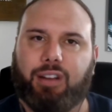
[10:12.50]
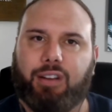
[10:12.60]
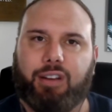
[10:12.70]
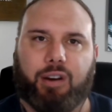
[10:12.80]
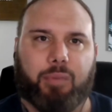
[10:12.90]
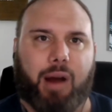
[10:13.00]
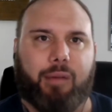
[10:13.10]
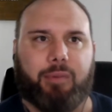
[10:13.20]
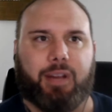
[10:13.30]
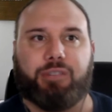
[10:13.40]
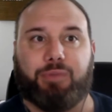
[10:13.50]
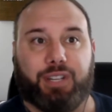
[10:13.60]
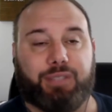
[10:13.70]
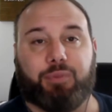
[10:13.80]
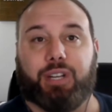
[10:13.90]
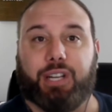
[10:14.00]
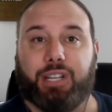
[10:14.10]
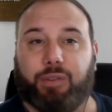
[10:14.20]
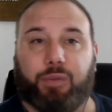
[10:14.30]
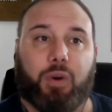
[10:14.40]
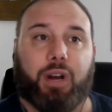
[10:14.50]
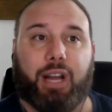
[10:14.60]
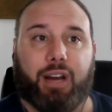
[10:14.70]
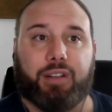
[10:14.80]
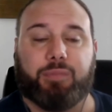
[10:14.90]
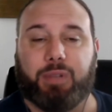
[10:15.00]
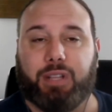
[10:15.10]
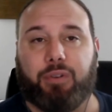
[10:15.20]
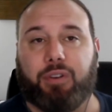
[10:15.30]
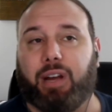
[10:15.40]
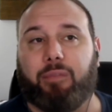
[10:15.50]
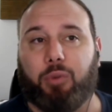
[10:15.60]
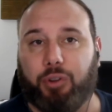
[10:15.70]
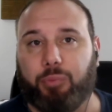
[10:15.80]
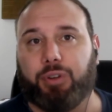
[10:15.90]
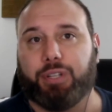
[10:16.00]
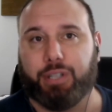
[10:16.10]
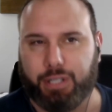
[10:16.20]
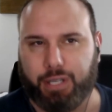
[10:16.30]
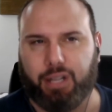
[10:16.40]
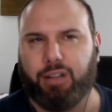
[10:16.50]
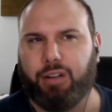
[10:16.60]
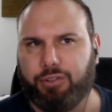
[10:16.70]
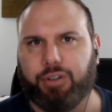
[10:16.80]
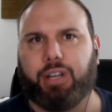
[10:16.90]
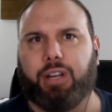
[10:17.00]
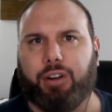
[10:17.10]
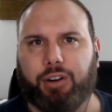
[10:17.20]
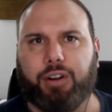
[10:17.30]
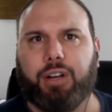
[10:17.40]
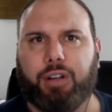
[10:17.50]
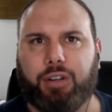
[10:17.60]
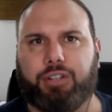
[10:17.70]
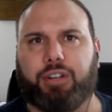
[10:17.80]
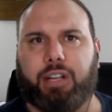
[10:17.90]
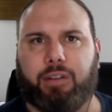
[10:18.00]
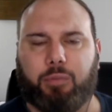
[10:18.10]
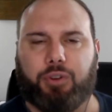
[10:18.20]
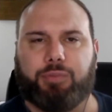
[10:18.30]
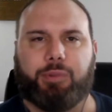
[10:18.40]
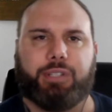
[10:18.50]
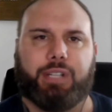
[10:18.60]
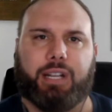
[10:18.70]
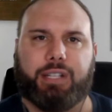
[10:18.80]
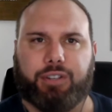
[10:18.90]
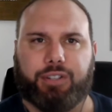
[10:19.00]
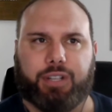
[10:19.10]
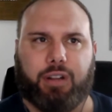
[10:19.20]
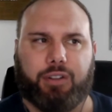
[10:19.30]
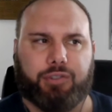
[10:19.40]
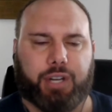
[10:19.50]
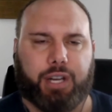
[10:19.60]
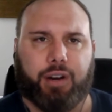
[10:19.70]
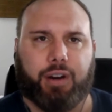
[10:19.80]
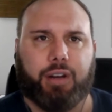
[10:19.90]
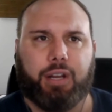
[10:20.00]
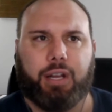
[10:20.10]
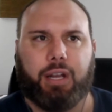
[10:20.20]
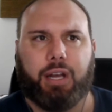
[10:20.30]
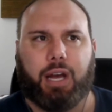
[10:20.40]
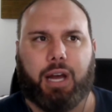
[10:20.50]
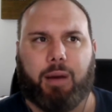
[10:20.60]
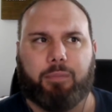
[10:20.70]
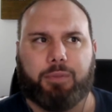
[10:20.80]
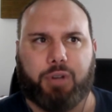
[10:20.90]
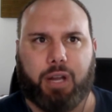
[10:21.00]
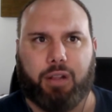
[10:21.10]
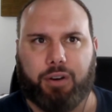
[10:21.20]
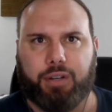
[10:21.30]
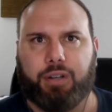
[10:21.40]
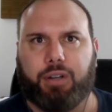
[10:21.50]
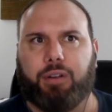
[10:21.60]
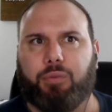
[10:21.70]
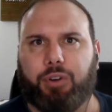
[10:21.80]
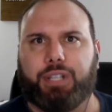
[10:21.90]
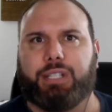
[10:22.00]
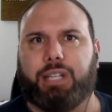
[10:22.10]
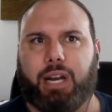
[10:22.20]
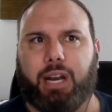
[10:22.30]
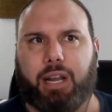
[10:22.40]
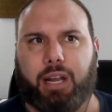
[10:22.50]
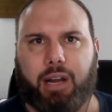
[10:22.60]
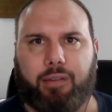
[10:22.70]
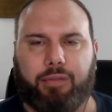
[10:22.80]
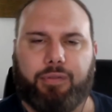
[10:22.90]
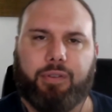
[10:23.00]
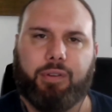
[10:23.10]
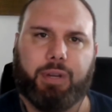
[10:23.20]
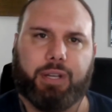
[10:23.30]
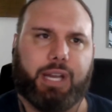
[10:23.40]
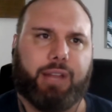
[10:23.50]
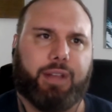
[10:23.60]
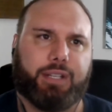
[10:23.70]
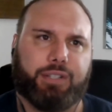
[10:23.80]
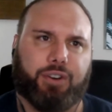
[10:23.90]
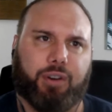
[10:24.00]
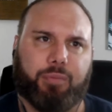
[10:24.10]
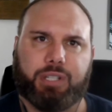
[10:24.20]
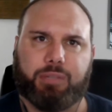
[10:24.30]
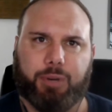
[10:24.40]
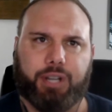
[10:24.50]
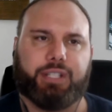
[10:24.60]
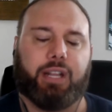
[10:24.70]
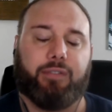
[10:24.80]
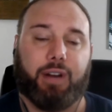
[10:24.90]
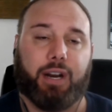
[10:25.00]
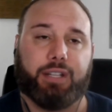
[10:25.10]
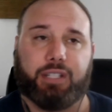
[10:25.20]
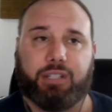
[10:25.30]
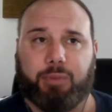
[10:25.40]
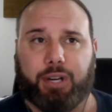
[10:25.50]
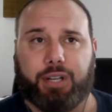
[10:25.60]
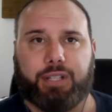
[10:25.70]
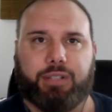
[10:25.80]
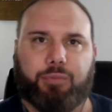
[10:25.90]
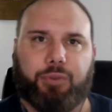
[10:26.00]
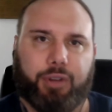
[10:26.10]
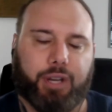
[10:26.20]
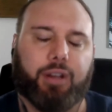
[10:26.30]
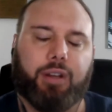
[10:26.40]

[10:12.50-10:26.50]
you know, property management is pretty easy with one house, but then when you have multiple, it starts to get a little trickier. You start to have multiple tenants, starts to get a little trickier. Mm-hmm. Um, so I learned real estate, and I kind of because I had that startup experience and that finance experience at some really